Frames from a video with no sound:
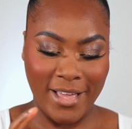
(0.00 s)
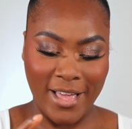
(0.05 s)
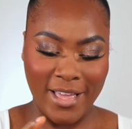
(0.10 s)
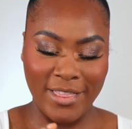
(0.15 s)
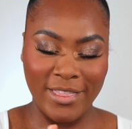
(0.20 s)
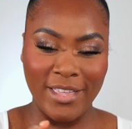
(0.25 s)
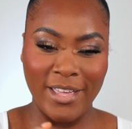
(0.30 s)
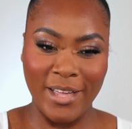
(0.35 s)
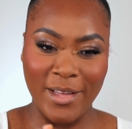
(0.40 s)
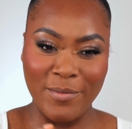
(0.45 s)
I
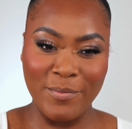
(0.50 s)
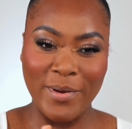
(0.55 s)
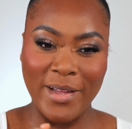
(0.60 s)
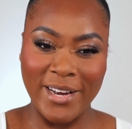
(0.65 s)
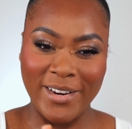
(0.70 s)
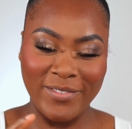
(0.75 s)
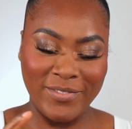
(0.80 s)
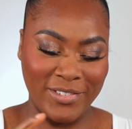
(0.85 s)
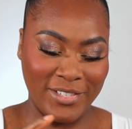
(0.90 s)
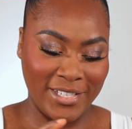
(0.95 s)
think I might
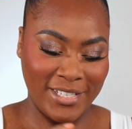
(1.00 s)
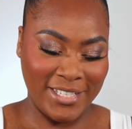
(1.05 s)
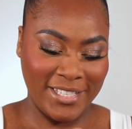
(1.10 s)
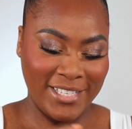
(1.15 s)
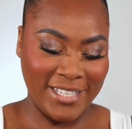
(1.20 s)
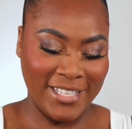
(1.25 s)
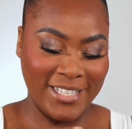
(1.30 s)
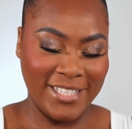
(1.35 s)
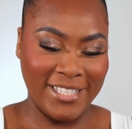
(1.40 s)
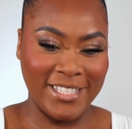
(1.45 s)
have just
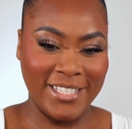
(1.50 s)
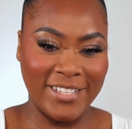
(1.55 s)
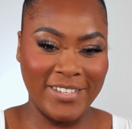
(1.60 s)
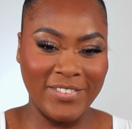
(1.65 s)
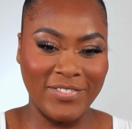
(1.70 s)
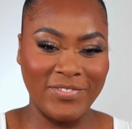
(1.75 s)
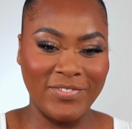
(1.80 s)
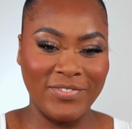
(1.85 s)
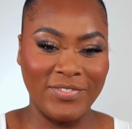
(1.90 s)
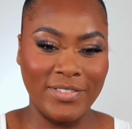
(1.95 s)
did
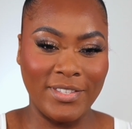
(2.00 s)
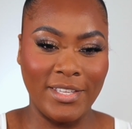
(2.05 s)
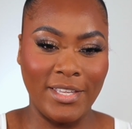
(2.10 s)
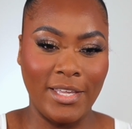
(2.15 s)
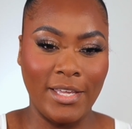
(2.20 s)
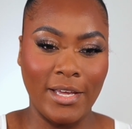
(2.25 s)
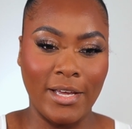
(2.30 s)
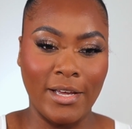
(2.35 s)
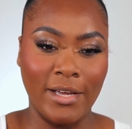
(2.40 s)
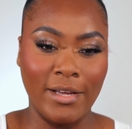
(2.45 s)
something.
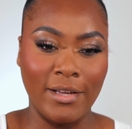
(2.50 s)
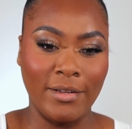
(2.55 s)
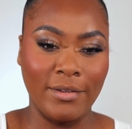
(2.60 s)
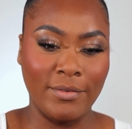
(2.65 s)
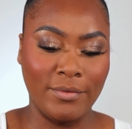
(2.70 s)
Yeah.